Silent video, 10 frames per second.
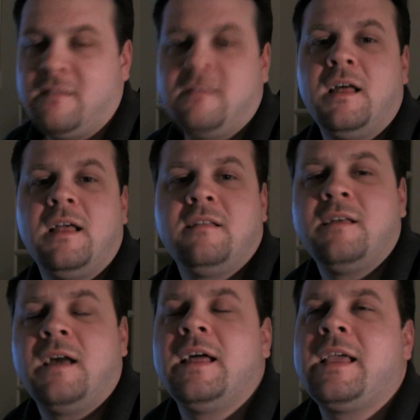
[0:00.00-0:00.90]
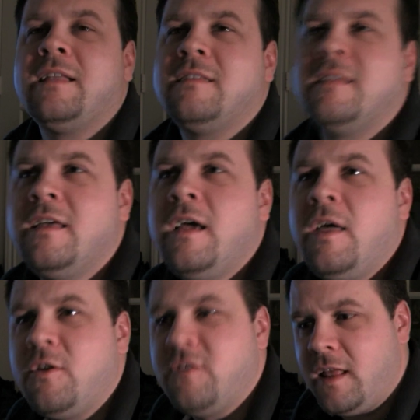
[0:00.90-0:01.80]
It's not like
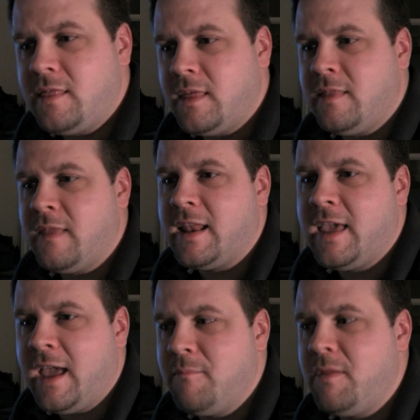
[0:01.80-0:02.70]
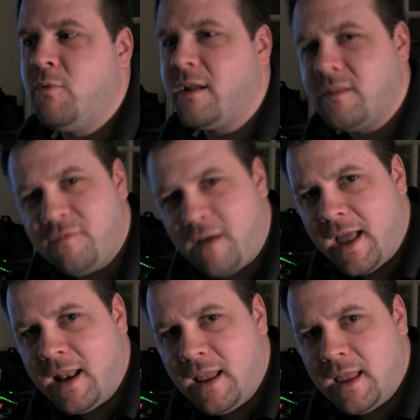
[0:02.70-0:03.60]
there's anything that can't be
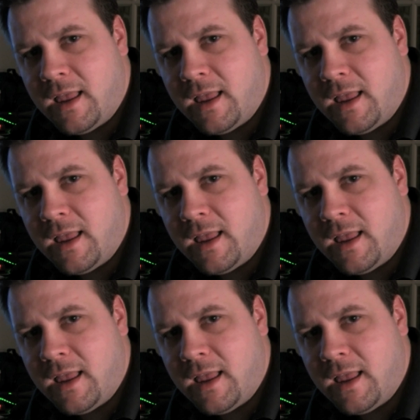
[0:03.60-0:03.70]
rectified